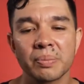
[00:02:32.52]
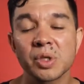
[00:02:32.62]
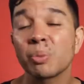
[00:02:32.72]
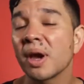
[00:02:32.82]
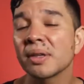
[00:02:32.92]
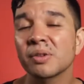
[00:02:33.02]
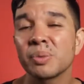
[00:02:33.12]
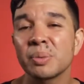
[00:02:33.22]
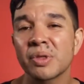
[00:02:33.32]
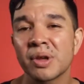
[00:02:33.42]
surprised
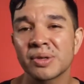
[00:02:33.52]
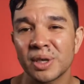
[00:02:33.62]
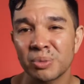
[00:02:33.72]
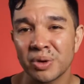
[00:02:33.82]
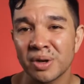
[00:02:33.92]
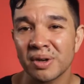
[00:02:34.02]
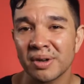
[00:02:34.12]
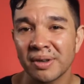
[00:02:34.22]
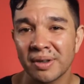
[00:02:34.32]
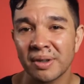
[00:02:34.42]
if people thought I was a hypocrite
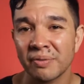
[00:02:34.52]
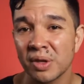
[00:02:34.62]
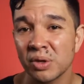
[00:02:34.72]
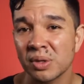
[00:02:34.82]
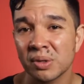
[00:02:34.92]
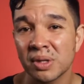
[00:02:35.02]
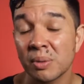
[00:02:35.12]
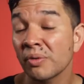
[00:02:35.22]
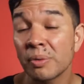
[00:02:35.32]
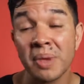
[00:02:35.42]
if I used it with
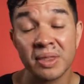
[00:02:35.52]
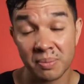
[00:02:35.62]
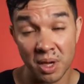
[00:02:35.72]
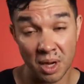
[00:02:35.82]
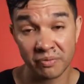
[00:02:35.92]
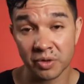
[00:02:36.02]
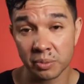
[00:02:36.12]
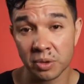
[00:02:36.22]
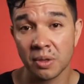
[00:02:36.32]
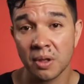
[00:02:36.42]
them or if it made them
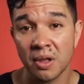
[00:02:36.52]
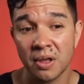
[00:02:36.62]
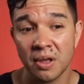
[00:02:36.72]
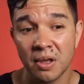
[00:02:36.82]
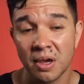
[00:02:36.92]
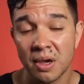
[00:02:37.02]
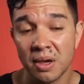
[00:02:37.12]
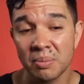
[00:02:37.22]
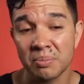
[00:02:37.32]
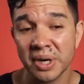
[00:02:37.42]
uncomfortable.
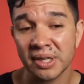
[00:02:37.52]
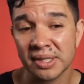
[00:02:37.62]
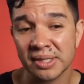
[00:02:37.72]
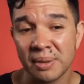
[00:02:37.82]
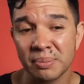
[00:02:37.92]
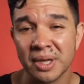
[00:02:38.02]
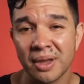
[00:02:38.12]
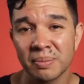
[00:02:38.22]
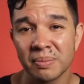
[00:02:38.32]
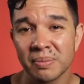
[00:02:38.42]
But at the same
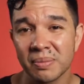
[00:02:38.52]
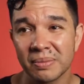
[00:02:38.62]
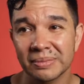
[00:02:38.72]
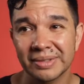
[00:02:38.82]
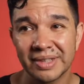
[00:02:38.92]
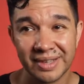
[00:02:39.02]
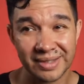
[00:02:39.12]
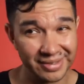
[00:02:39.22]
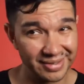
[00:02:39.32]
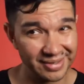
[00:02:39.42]
time,
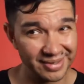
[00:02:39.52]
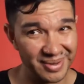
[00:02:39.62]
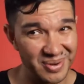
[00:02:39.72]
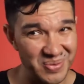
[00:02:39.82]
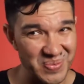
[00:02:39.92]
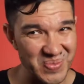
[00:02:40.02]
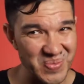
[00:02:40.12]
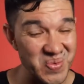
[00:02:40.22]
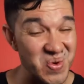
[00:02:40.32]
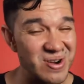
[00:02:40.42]
it's a
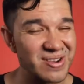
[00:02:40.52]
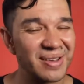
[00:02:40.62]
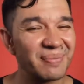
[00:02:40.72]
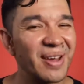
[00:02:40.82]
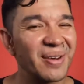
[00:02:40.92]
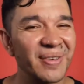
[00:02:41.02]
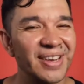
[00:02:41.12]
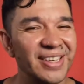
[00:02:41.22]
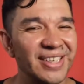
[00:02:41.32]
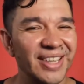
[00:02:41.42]
word I'm not
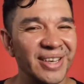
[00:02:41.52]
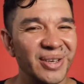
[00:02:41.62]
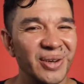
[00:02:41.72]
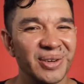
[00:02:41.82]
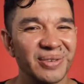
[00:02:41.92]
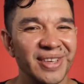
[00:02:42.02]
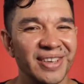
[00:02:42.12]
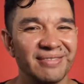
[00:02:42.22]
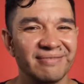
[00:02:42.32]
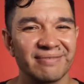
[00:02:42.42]
ready to let go of yet.